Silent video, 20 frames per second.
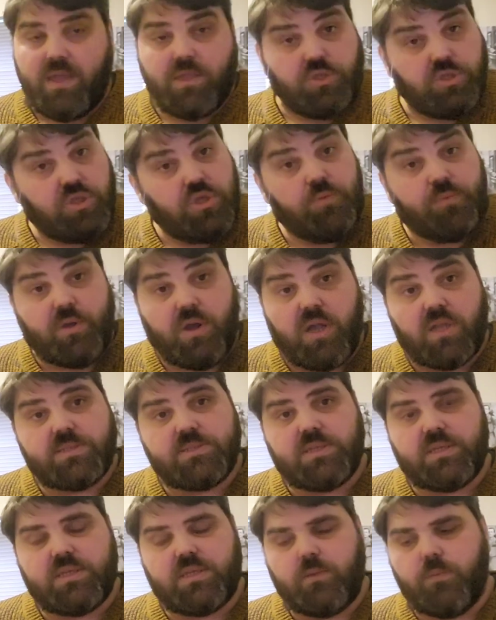New
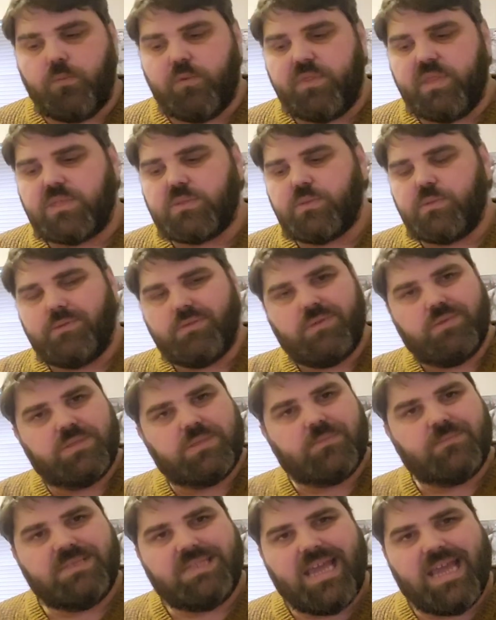parts that come with this, we've been doing
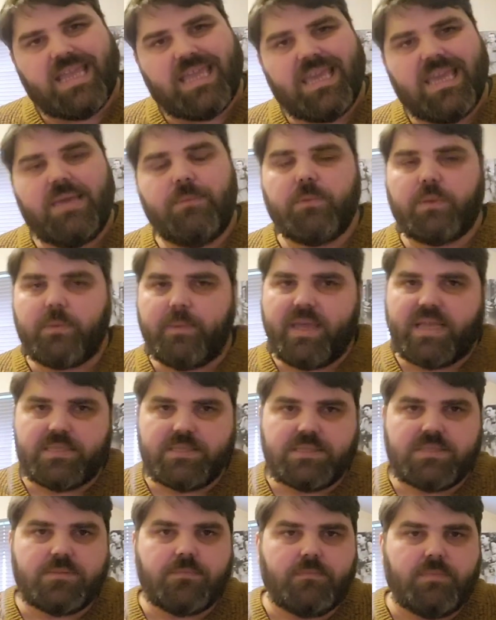some decking, we've
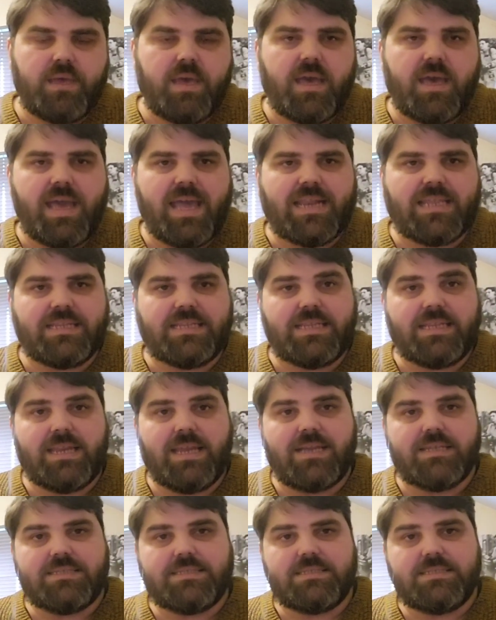added some LED
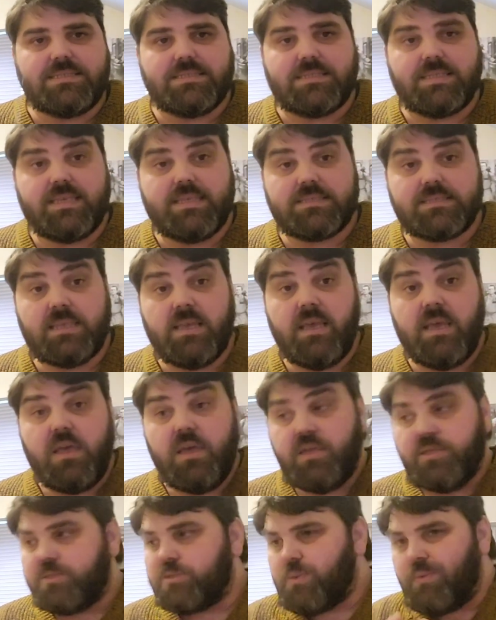lighting to this.
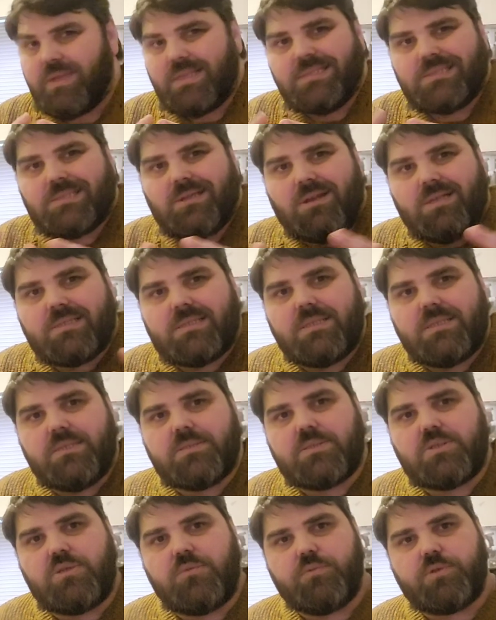So we're going to start to see the
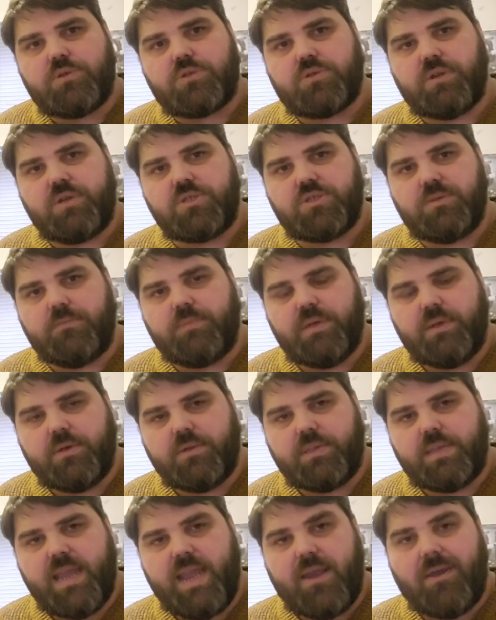superstructure
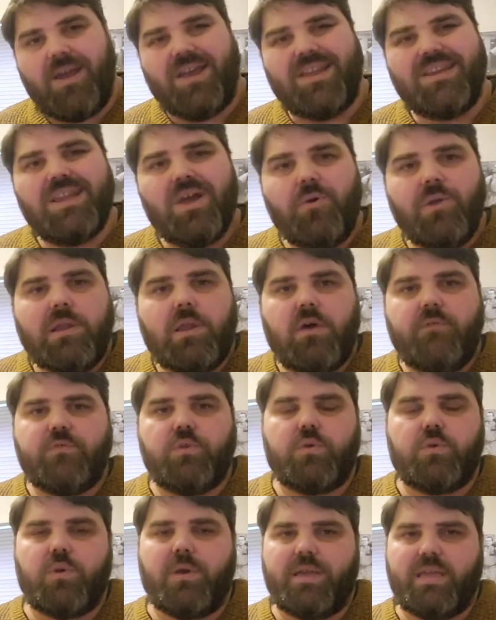build now. I know a lot of
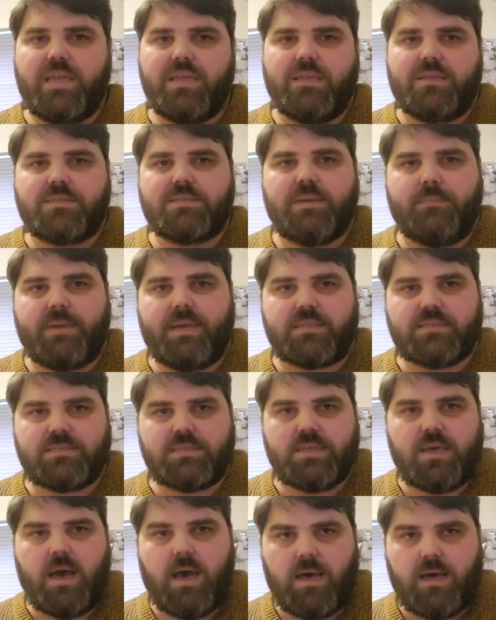you are quite eager to get back
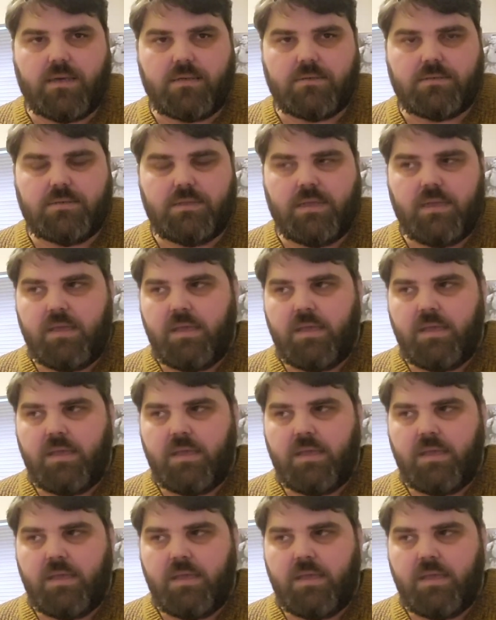to the hull,